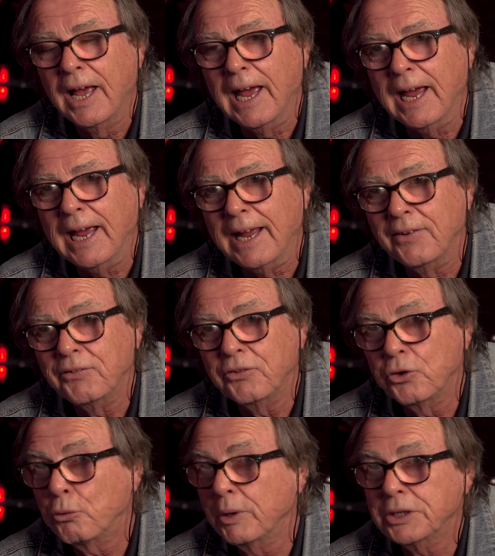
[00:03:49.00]

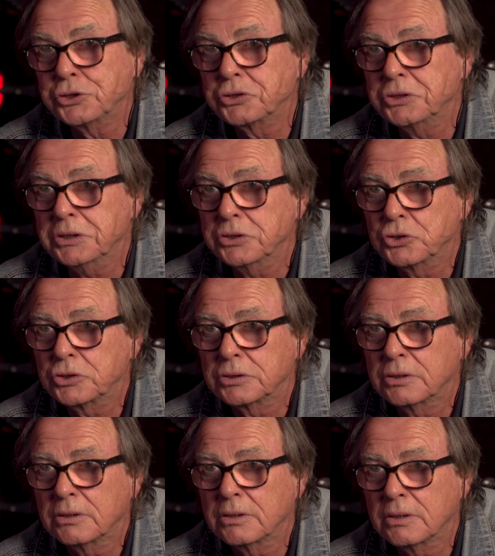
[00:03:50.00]
and the rest
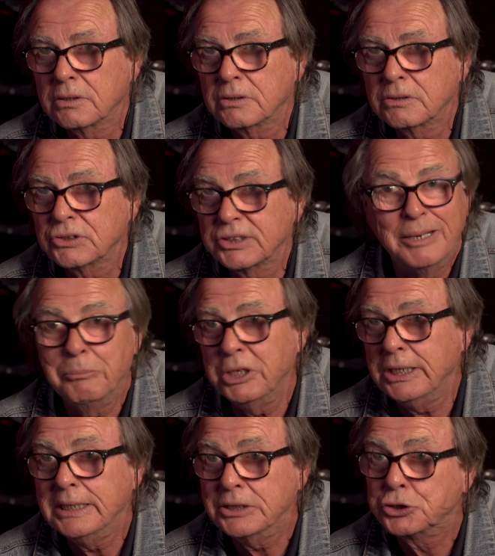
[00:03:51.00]
is
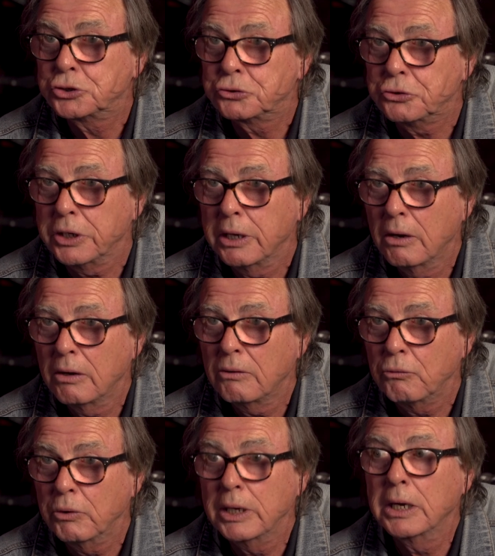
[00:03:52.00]
semi-history,
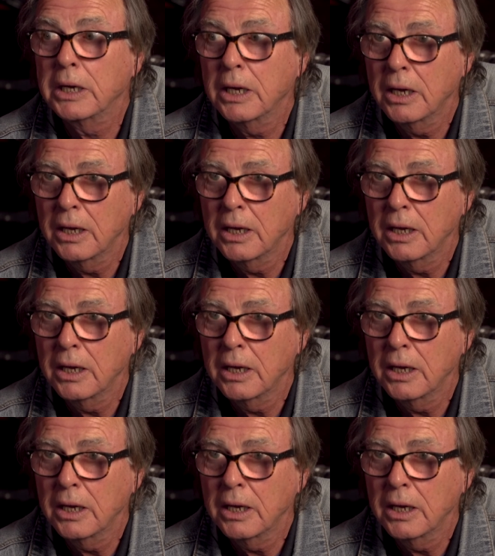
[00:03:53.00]
really.